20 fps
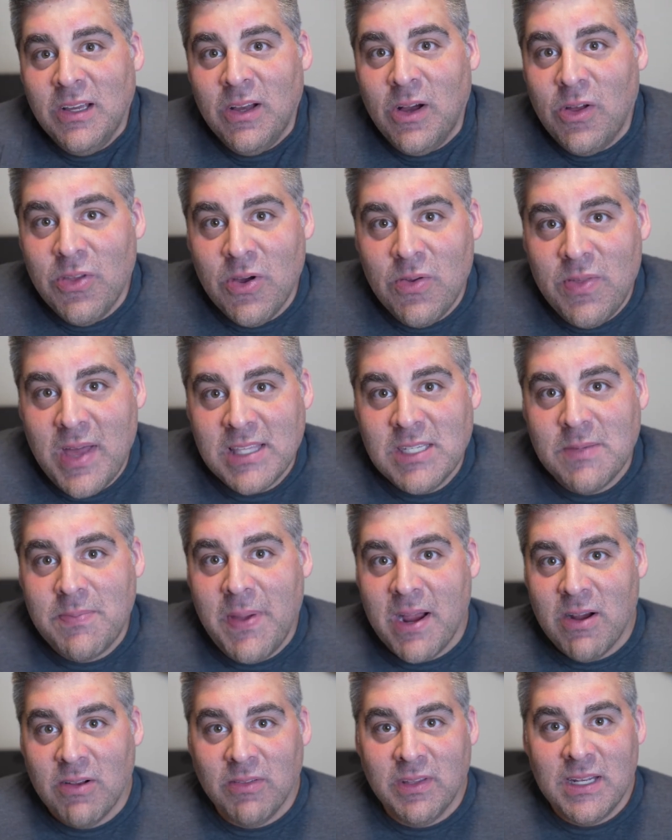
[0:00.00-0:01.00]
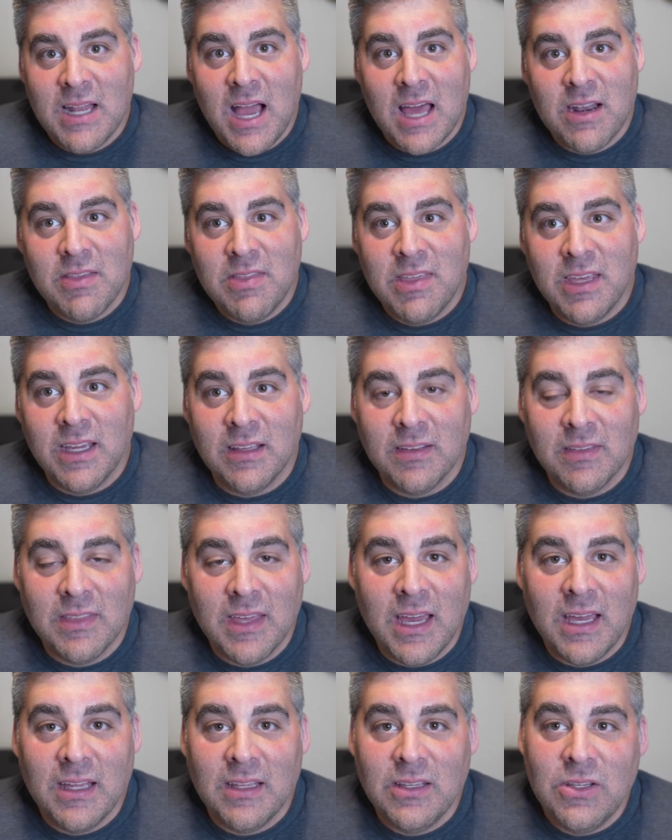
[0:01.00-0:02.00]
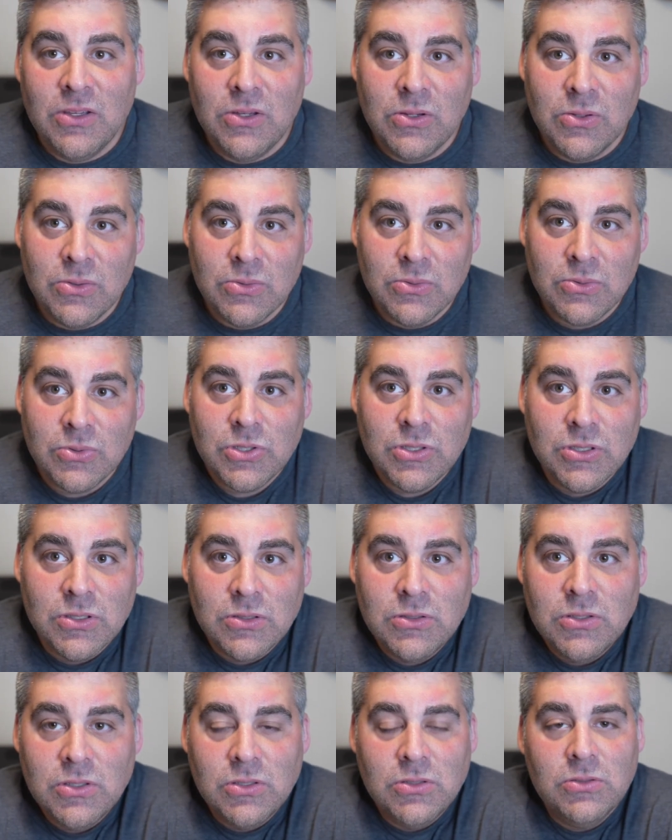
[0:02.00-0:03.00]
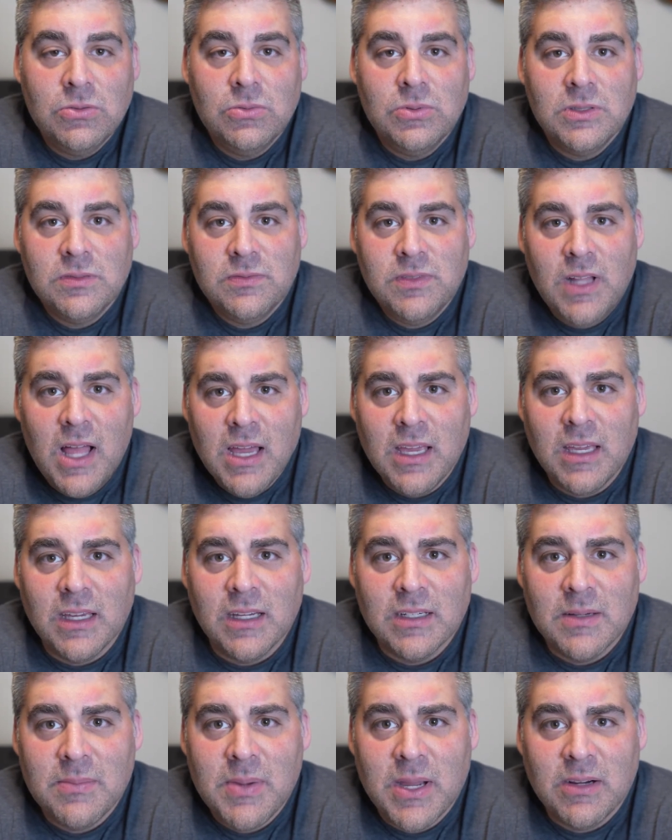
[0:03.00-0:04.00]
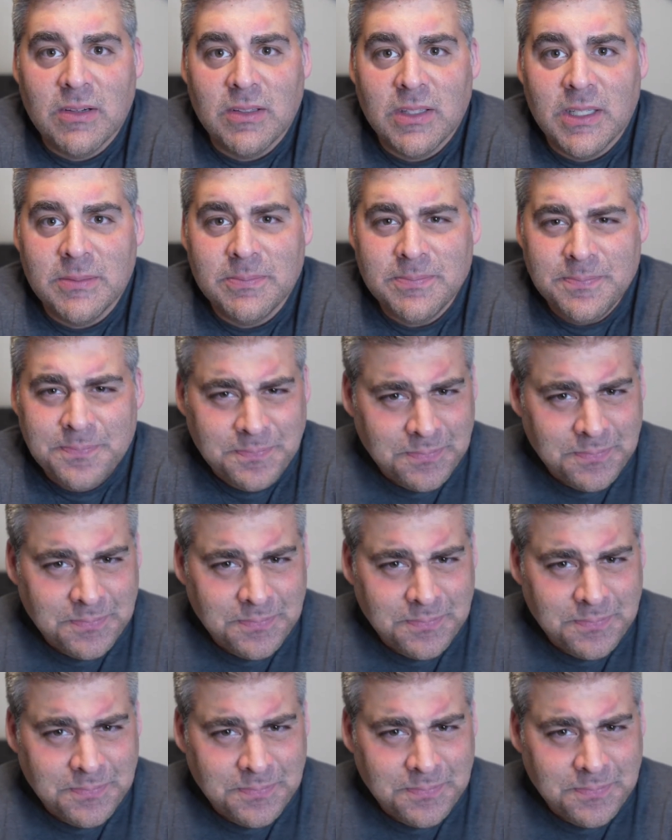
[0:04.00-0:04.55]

Although that's apparently not a thing that you should do with vlogging, apparently.